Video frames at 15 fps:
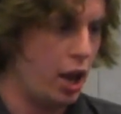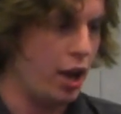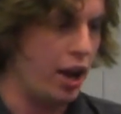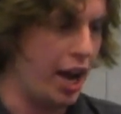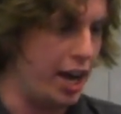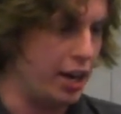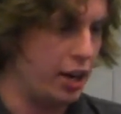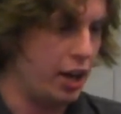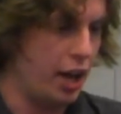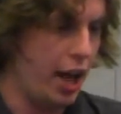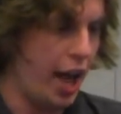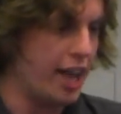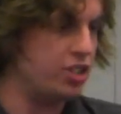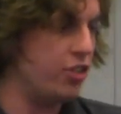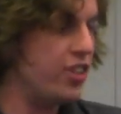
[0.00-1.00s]
Right?
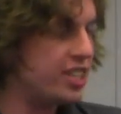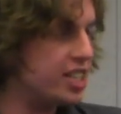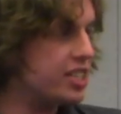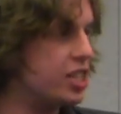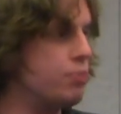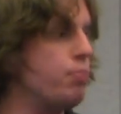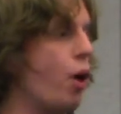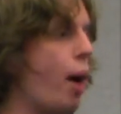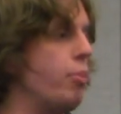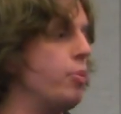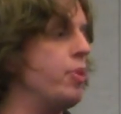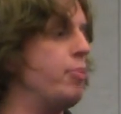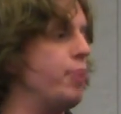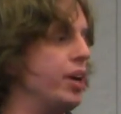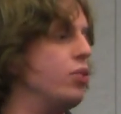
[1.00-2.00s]
And so this is the problem
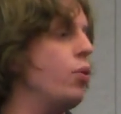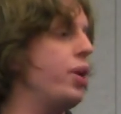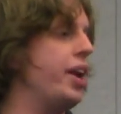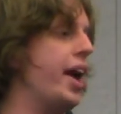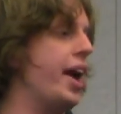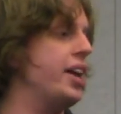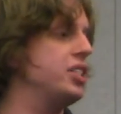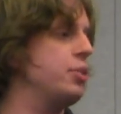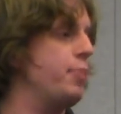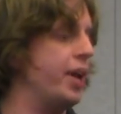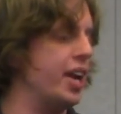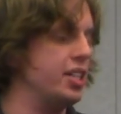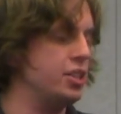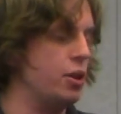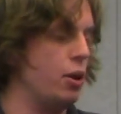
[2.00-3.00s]
that Bitcoin has,
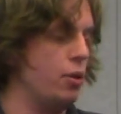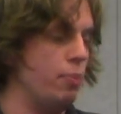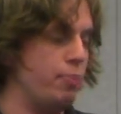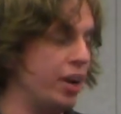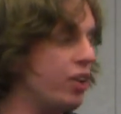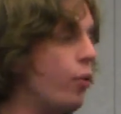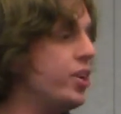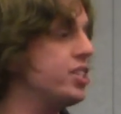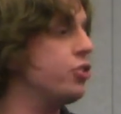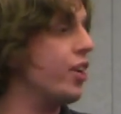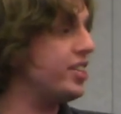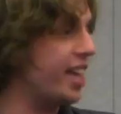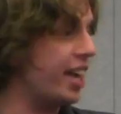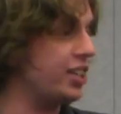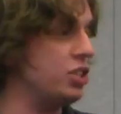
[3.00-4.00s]
because Bitcoin's
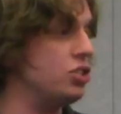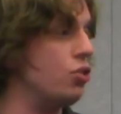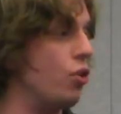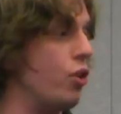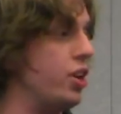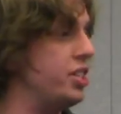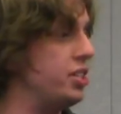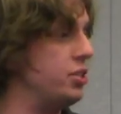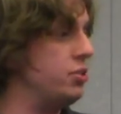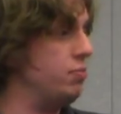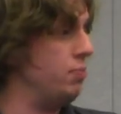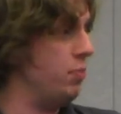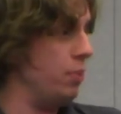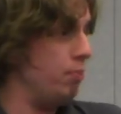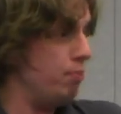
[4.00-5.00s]
transaction store is
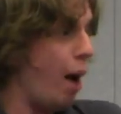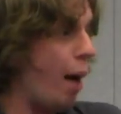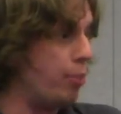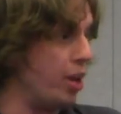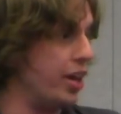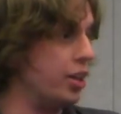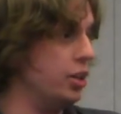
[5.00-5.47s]
public.